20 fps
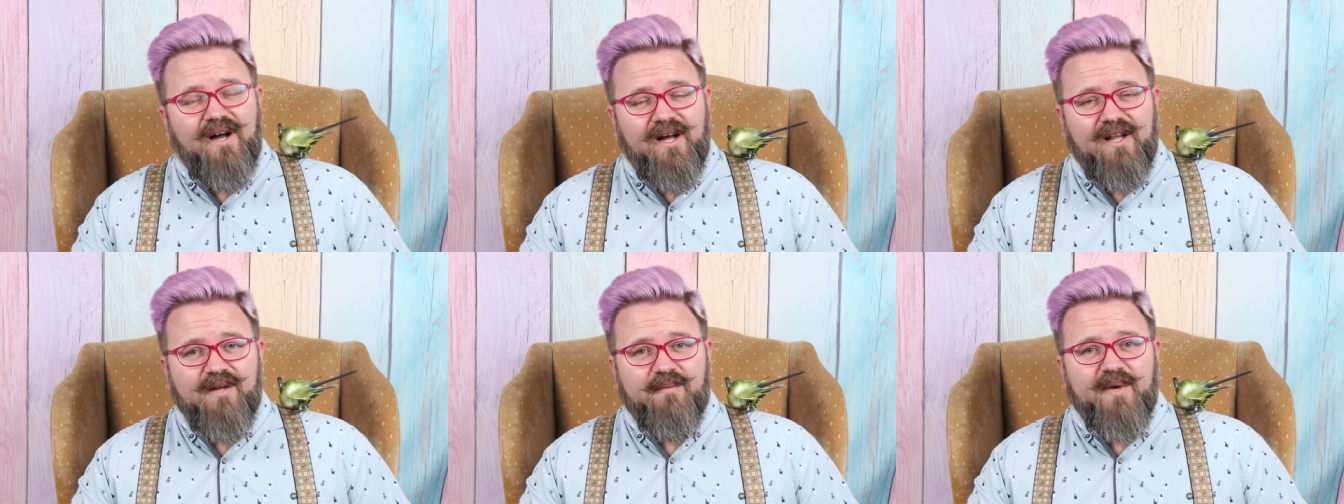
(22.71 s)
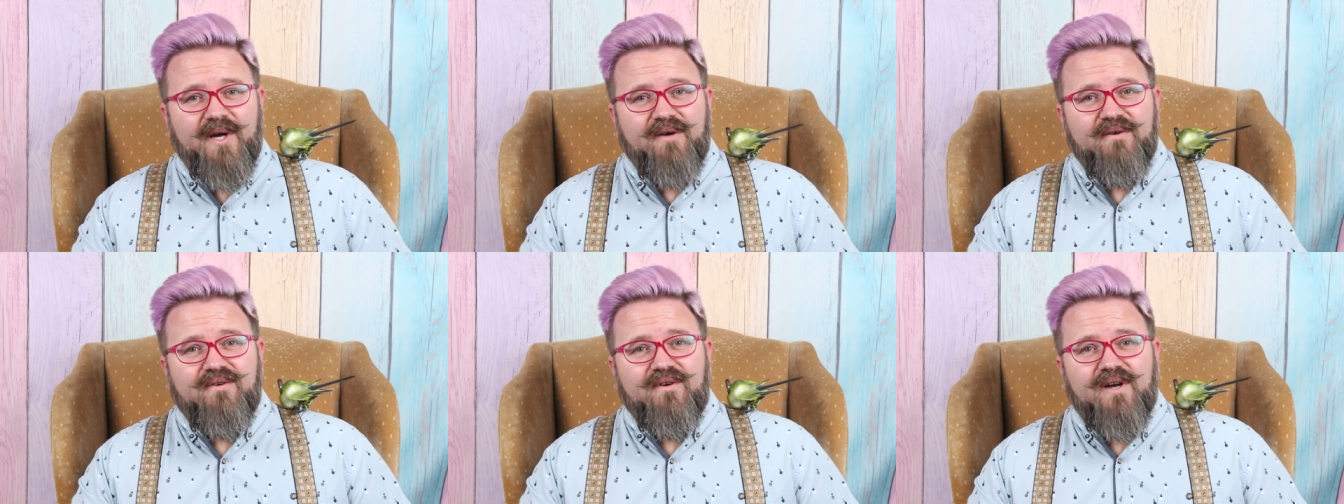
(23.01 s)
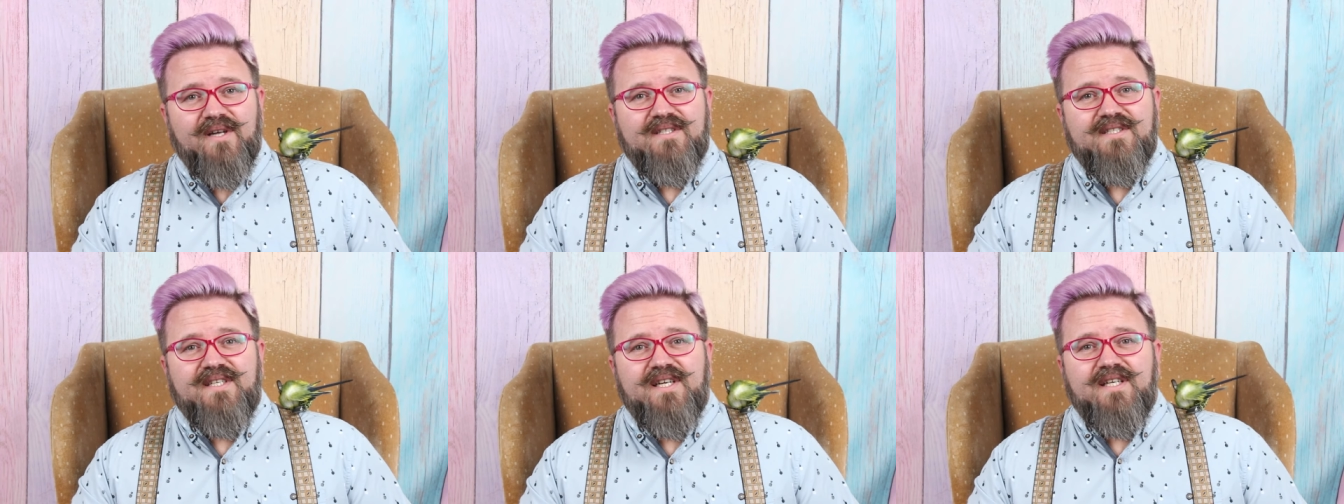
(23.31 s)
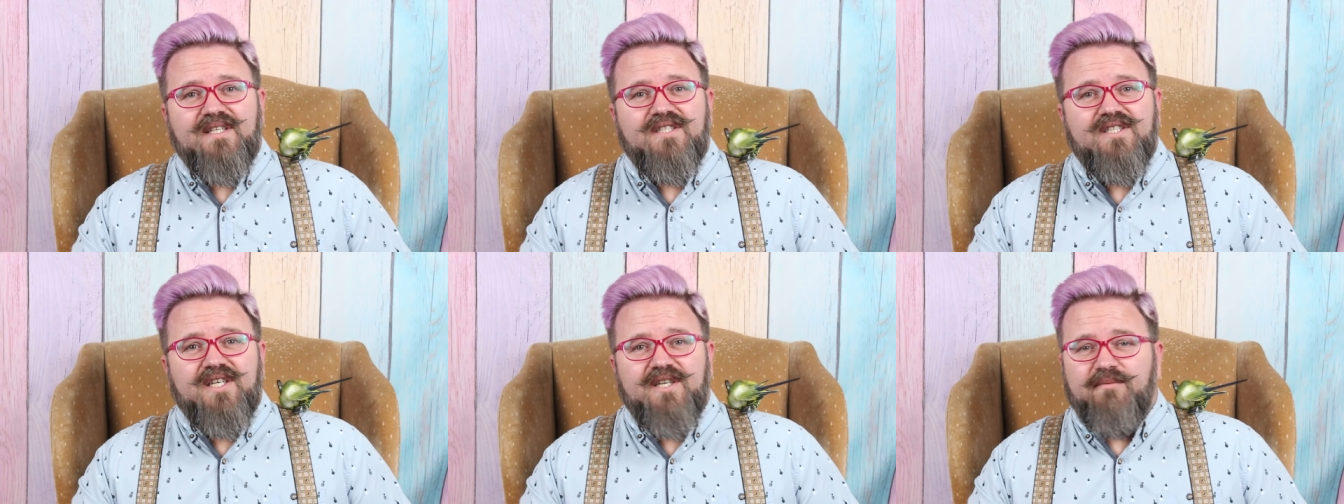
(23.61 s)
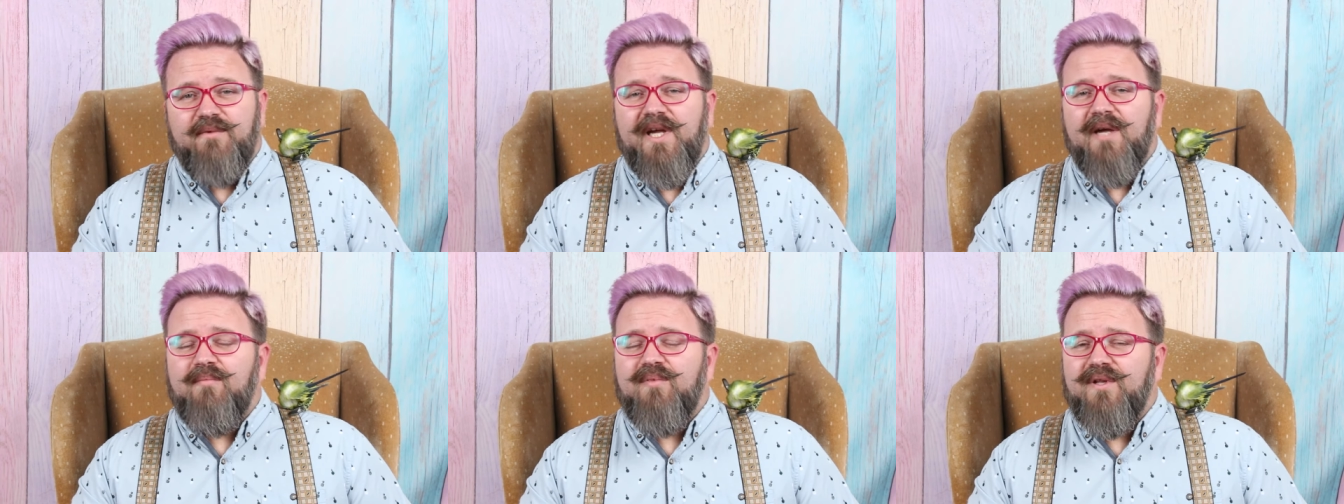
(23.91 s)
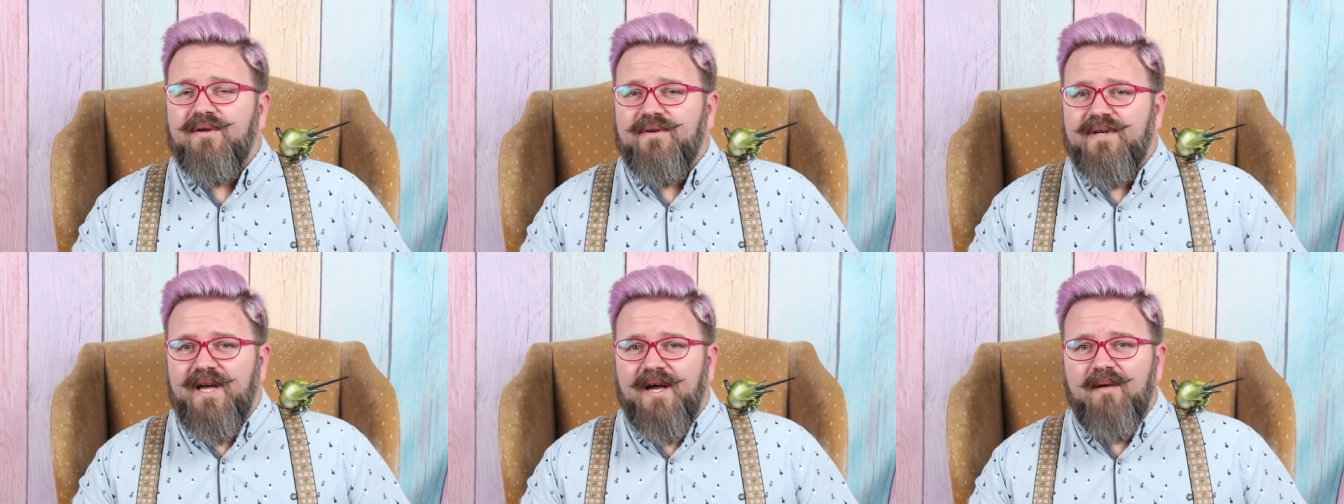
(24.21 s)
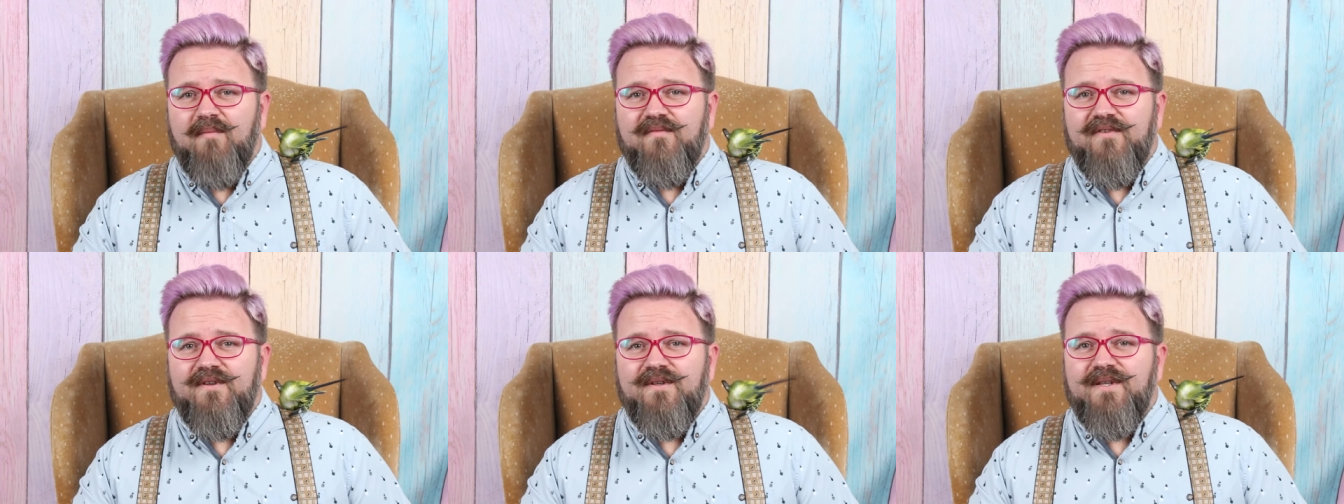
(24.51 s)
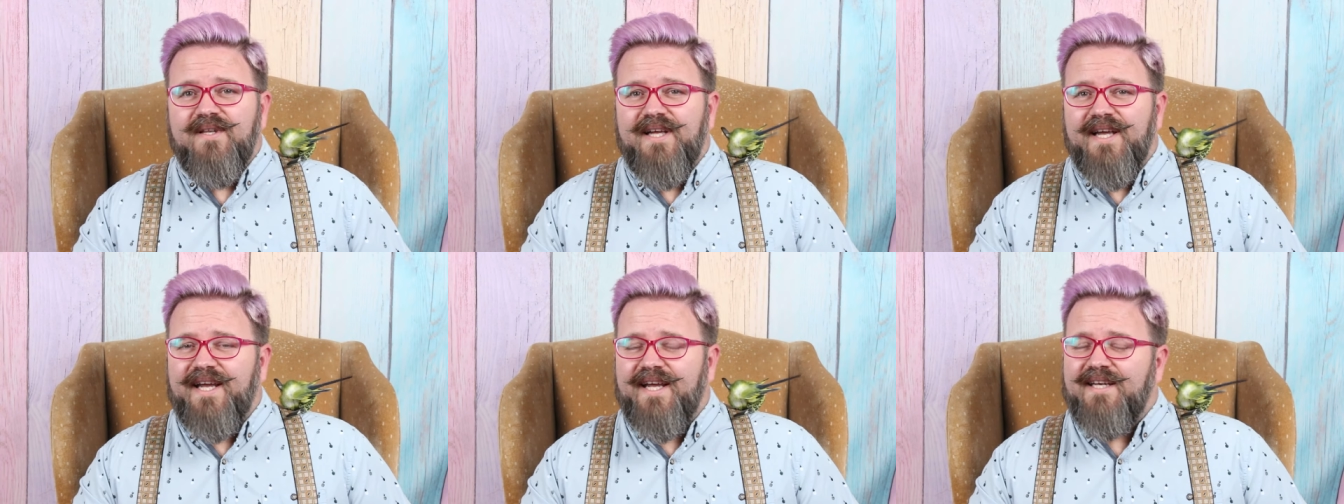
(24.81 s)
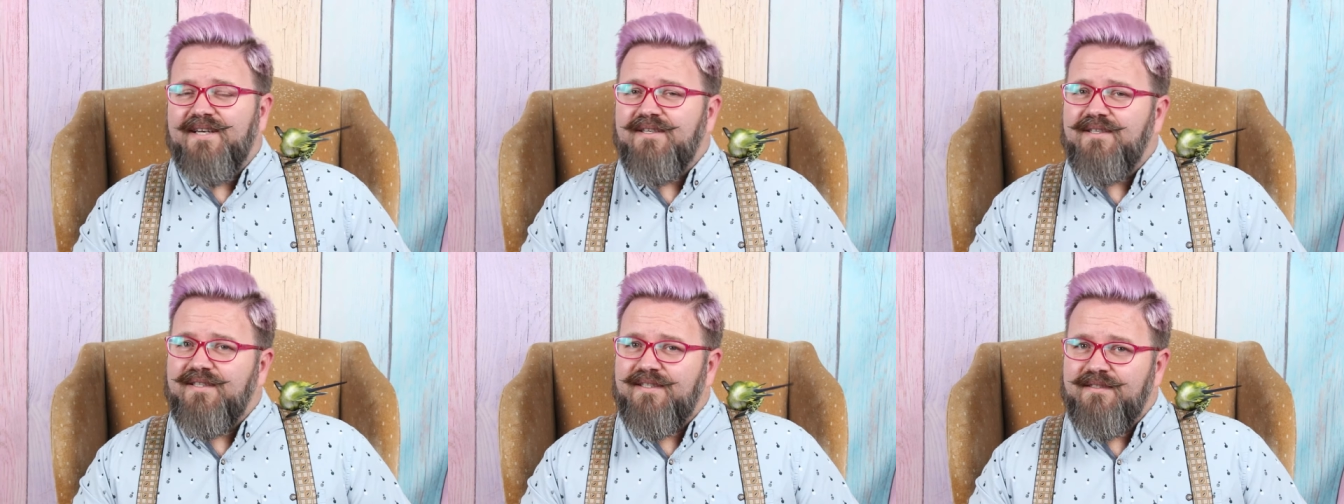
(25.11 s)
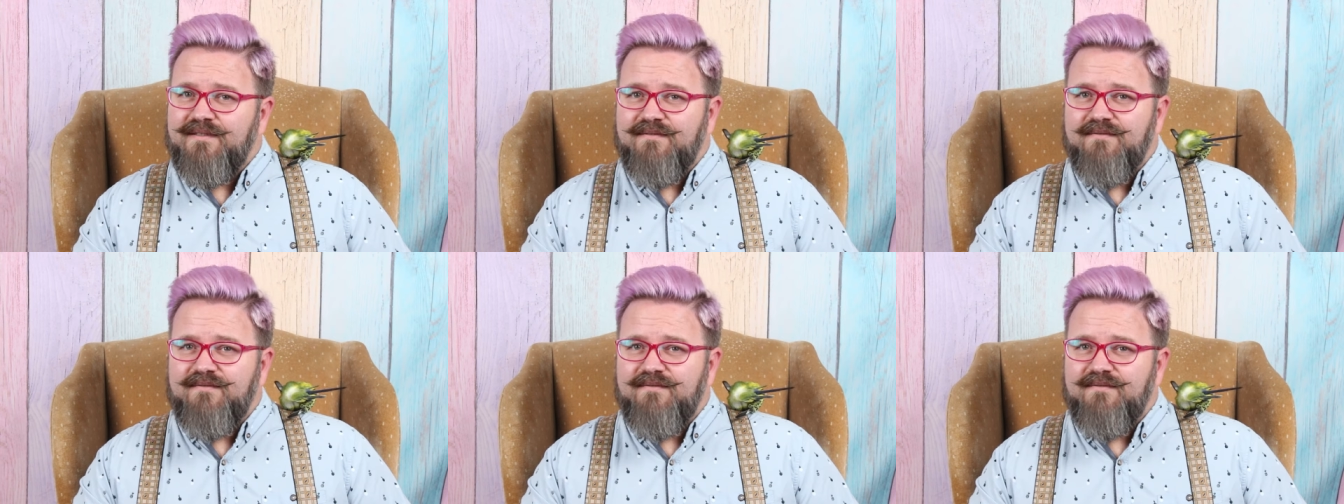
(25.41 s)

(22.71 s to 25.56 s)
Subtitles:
all about cross stitch, and we upload helpful and,